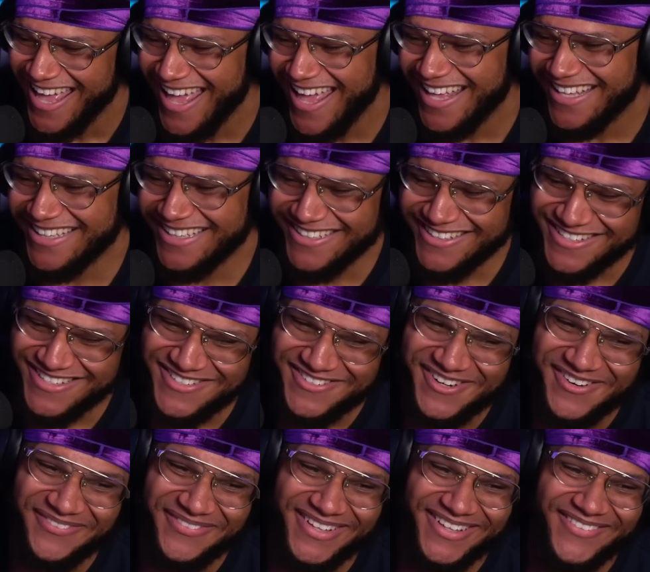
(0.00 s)
Little
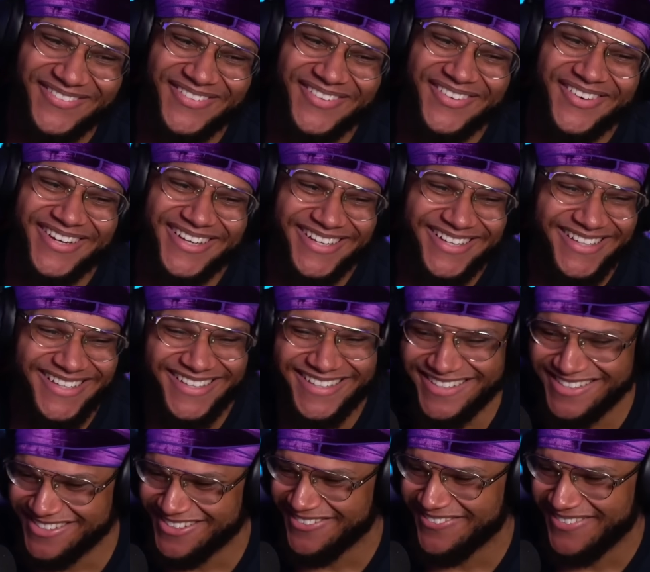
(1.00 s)
driplet, for real. Little
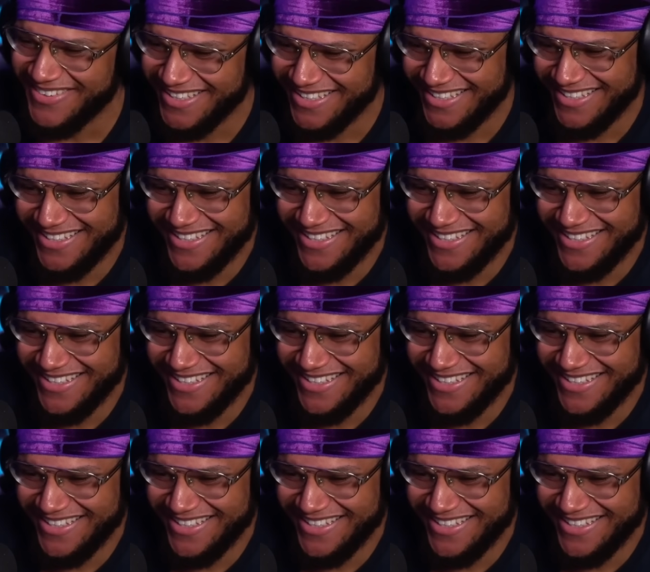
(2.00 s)
driplet.